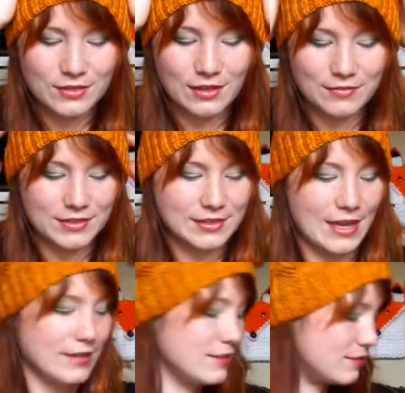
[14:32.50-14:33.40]
Love this
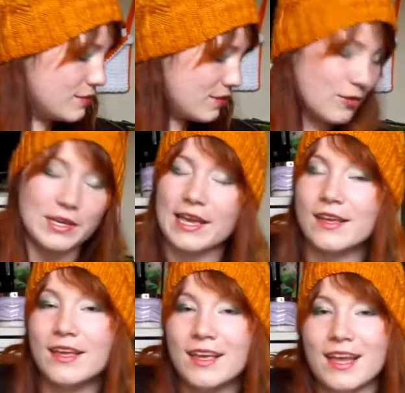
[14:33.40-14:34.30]
hat. Okay,
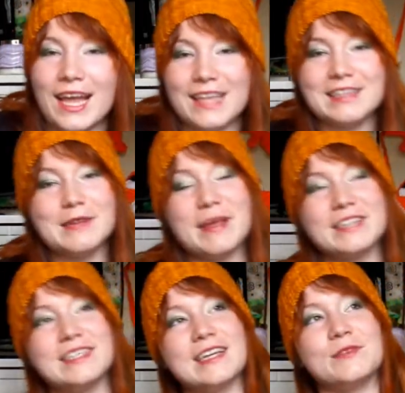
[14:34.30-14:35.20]
and then I
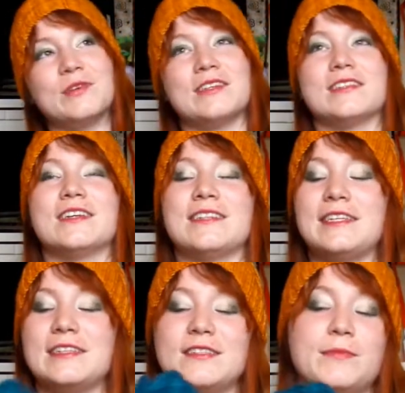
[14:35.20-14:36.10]
made a second one because I
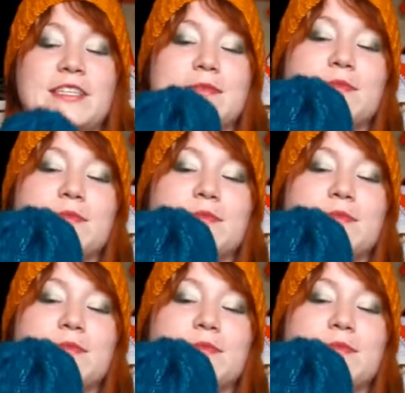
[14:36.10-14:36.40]
needed to make